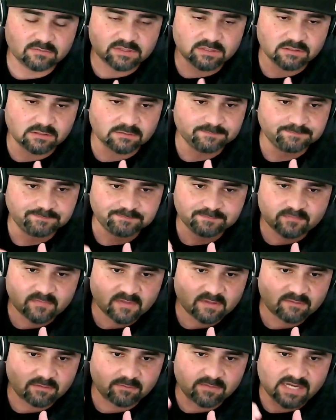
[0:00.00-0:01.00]
So
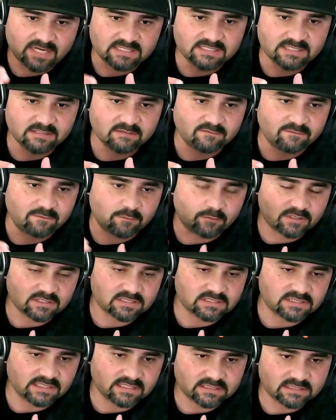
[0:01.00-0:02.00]
from like tier 4 to
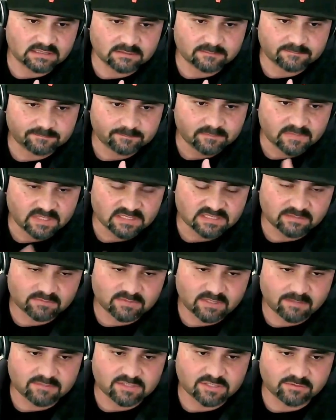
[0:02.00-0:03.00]
6, and
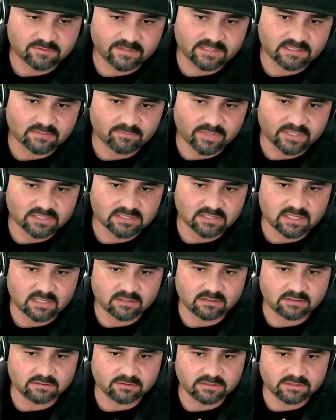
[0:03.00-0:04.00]
sometimes 3, depends on how
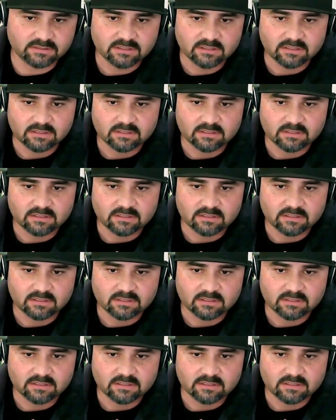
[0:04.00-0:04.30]
they're doing.